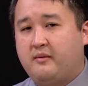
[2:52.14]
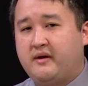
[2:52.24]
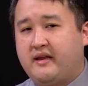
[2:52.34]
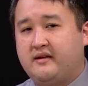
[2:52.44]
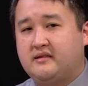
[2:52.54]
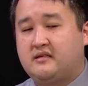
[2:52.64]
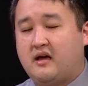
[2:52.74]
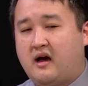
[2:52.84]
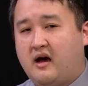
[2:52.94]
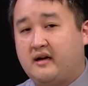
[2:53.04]
It is
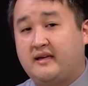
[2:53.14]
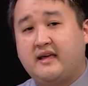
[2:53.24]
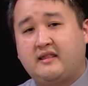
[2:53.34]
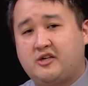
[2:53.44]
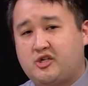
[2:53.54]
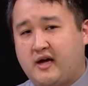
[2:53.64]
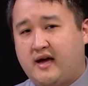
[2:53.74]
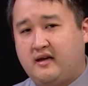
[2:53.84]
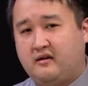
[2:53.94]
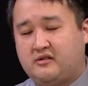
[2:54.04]
Get the
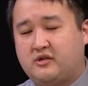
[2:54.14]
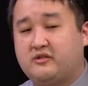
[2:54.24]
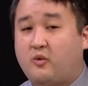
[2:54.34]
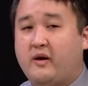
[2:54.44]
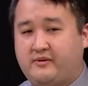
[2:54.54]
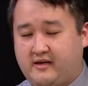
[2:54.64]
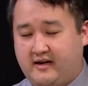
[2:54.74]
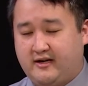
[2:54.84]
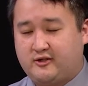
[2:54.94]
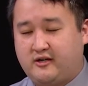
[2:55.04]
Shot, so it's a website
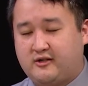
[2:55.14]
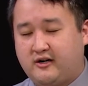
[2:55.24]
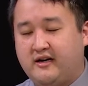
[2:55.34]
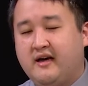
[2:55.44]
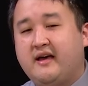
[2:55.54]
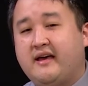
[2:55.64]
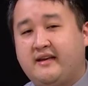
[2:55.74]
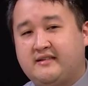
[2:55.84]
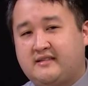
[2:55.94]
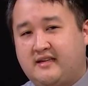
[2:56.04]
actually, I'm sorry. It
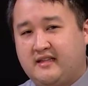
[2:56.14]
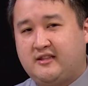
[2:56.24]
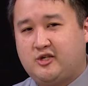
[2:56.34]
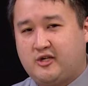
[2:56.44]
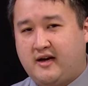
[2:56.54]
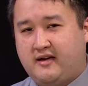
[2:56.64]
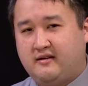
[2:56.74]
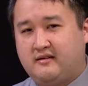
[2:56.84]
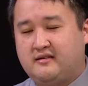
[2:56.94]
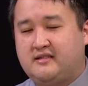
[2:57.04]
is
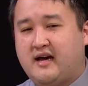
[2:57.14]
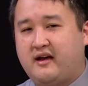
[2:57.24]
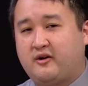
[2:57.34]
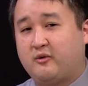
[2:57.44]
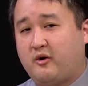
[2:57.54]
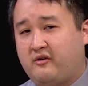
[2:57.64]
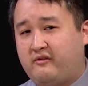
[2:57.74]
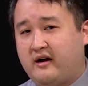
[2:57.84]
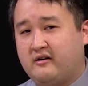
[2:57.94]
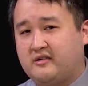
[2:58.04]

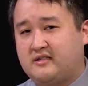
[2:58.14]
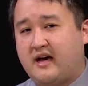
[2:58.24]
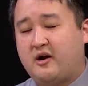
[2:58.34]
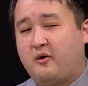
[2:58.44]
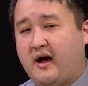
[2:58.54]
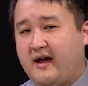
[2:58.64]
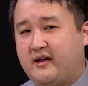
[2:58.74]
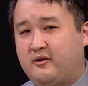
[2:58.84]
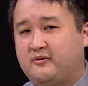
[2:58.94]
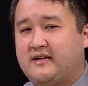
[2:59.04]

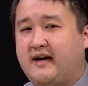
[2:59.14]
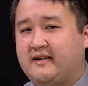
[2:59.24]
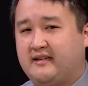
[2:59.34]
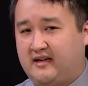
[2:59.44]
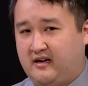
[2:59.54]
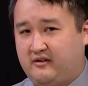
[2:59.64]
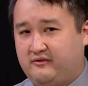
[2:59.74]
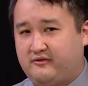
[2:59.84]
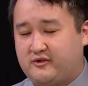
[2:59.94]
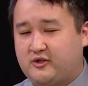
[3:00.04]
gettheshot.coronavirus.ohio.gov.
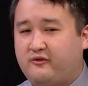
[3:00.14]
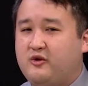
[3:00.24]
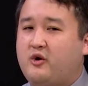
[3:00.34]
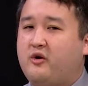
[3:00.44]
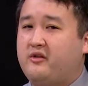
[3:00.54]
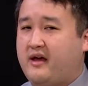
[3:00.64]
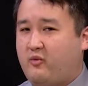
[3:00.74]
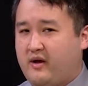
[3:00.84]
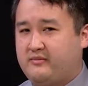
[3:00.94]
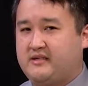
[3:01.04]
So if you go to that
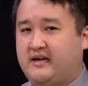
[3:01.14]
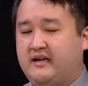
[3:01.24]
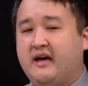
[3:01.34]
website,